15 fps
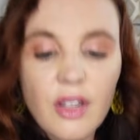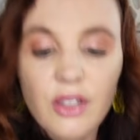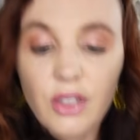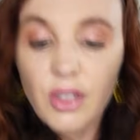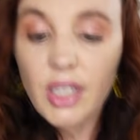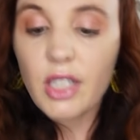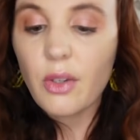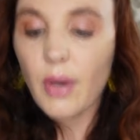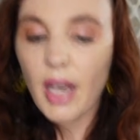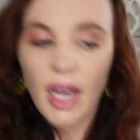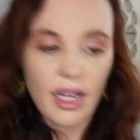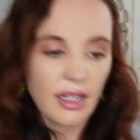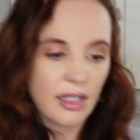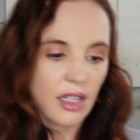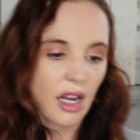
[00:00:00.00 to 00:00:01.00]
So let's go
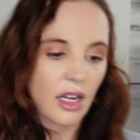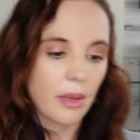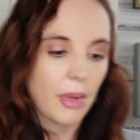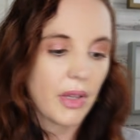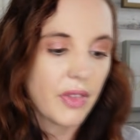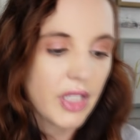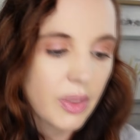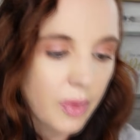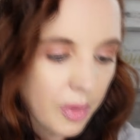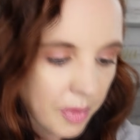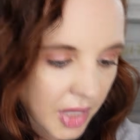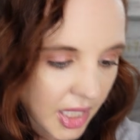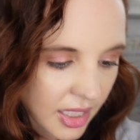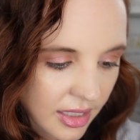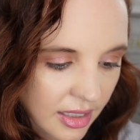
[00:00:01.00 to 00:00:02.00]
ahead and talk about this one
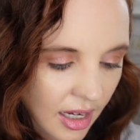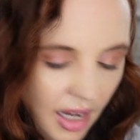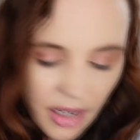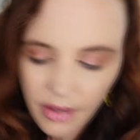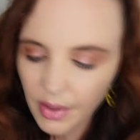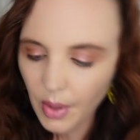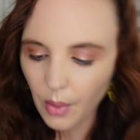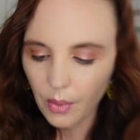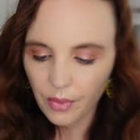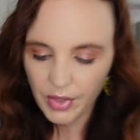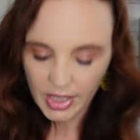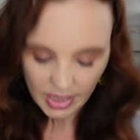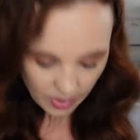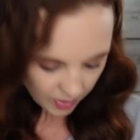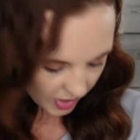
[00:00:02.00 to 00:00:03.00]
because I don't know,
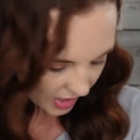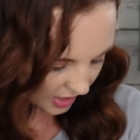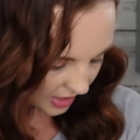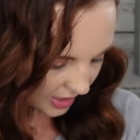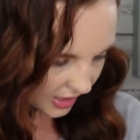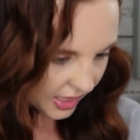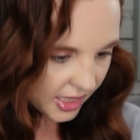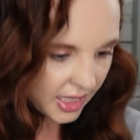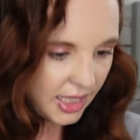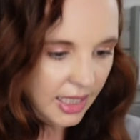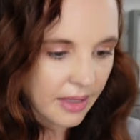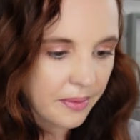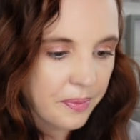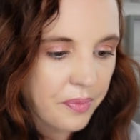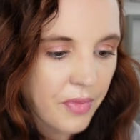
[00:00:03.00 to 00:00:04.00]
this one is
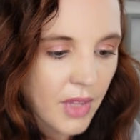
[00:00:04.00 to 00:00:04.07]
leaking.